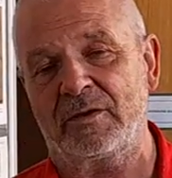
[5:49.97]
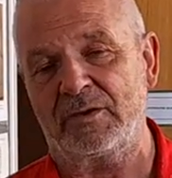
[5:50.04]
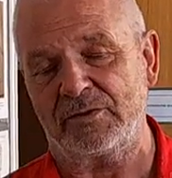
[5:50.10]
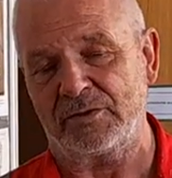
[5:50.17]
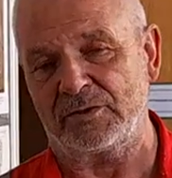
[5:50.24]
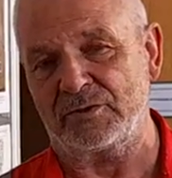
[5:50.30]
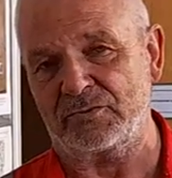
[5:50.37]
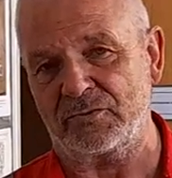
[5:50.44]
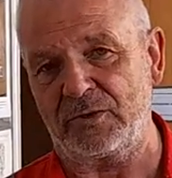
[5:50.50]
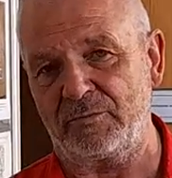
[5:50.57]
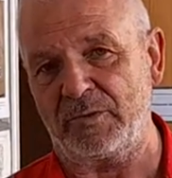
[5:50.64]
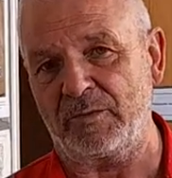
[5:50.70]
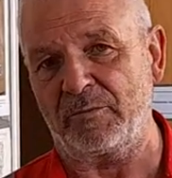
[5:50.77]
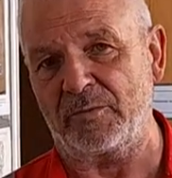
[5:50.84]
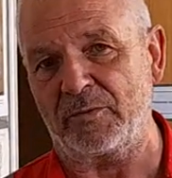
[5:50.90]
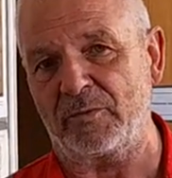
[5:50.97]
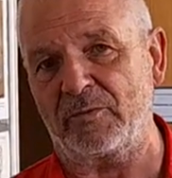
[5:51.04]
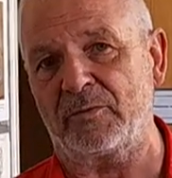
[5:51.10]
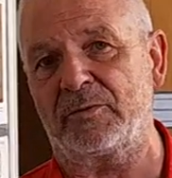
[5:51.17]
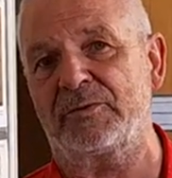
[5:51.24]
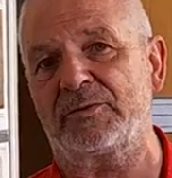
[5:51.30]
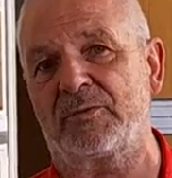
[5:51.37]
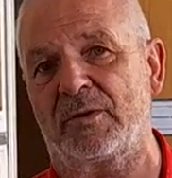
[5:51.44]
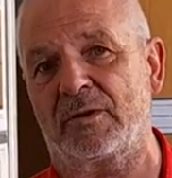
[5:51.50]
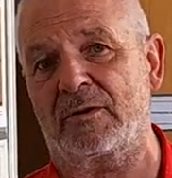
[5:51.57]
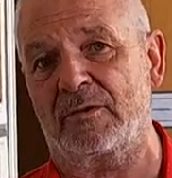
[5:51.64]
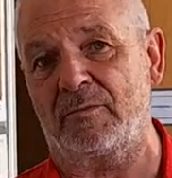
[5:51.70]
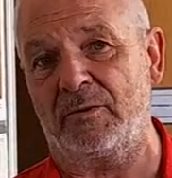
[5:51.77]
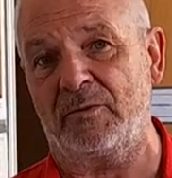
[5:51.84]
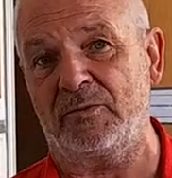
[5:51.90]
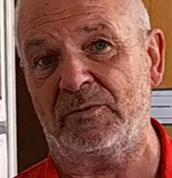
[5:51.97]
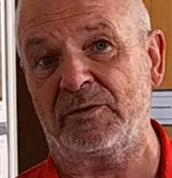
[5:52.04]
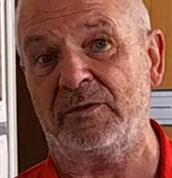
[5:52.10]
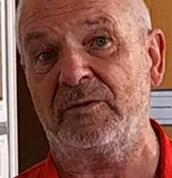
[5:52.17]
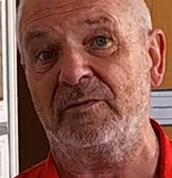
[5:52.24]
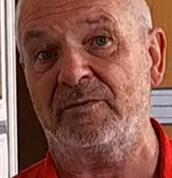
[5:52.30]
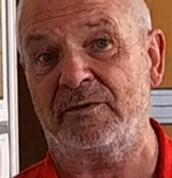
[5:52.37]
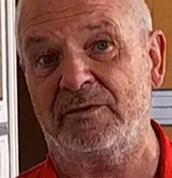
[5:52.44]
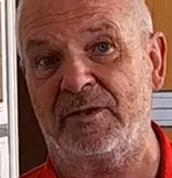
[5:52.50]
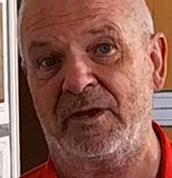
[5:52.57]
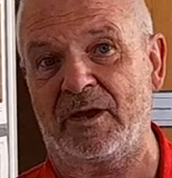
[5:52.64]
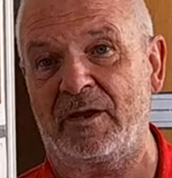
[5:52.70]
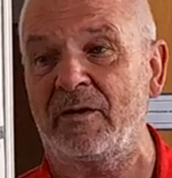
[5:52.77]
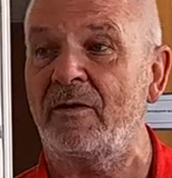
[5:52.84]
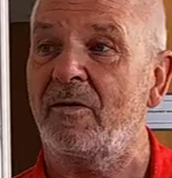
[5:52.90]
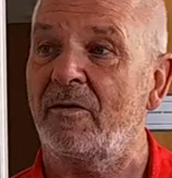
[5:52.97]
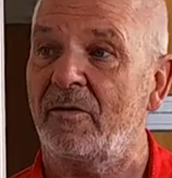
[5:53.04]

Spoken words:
is extremely important to our community today.